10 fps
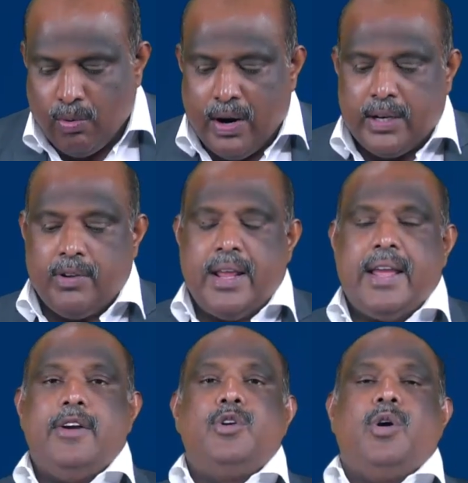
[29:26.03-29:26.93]
So
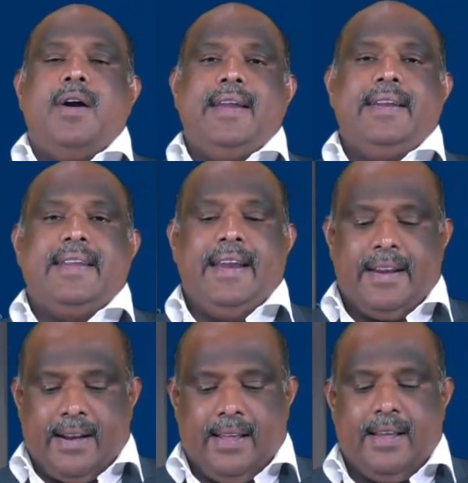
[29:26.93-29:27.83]
whatever I have drawn
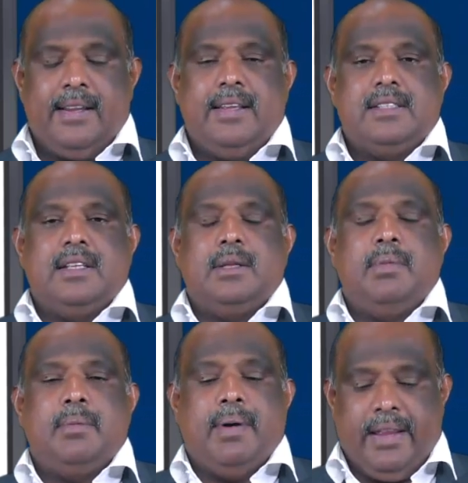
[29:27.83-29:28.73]
in green color is
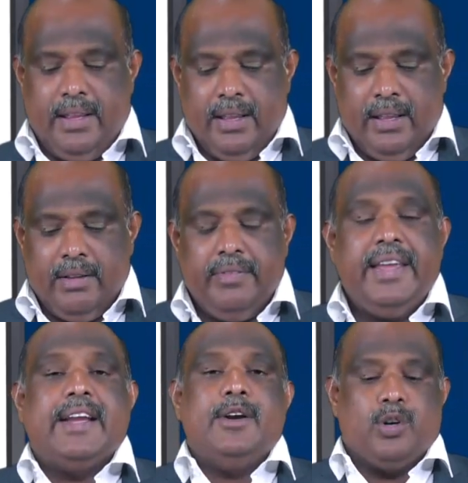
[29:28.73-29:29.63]
nothing but my
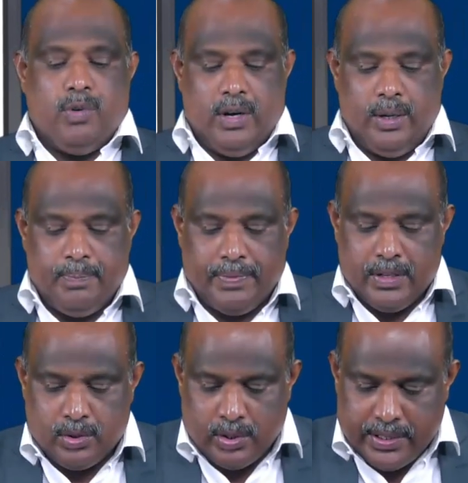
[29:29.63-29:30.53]
V control
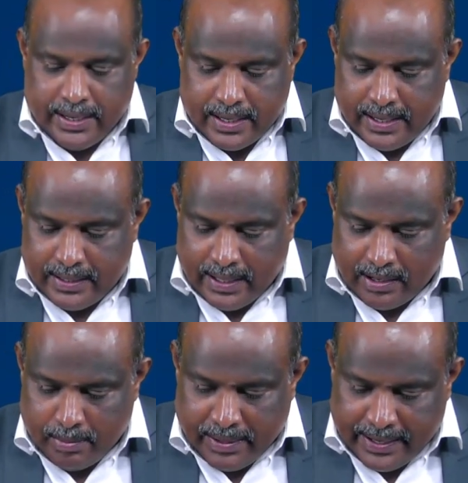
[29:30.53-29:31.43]
volume. So
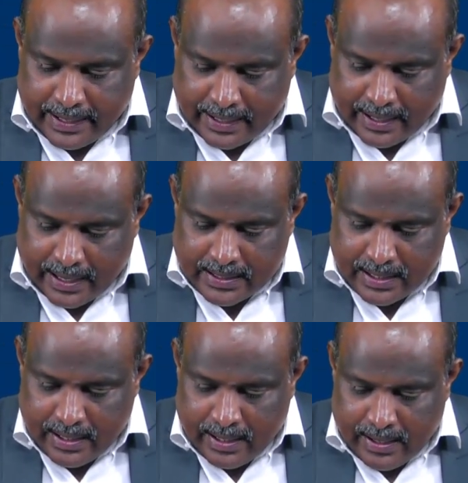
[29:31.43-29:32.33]
generally that will be indicated
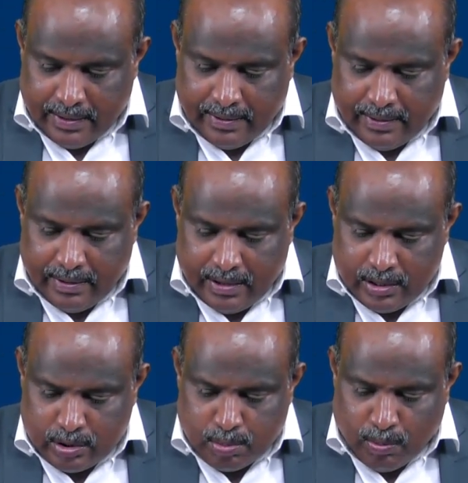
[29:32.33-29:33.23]
as
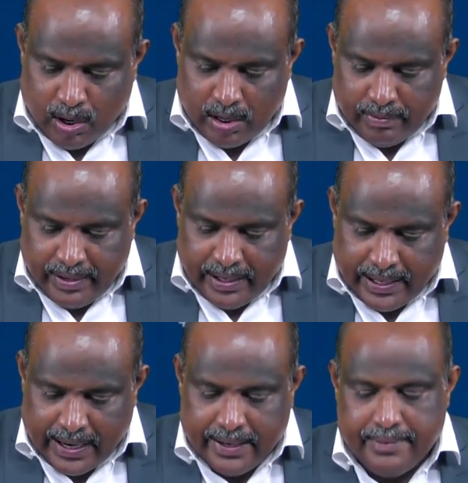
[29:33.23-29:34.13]
small
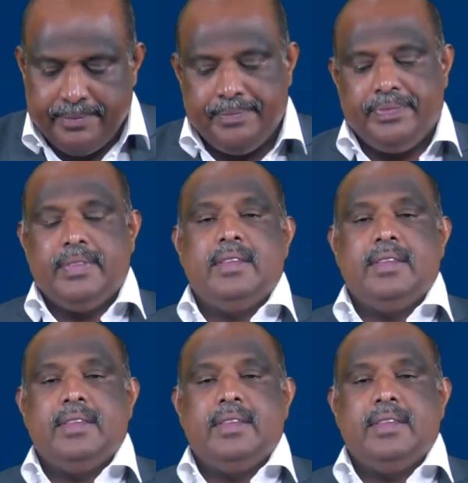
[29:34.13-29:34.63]
vn.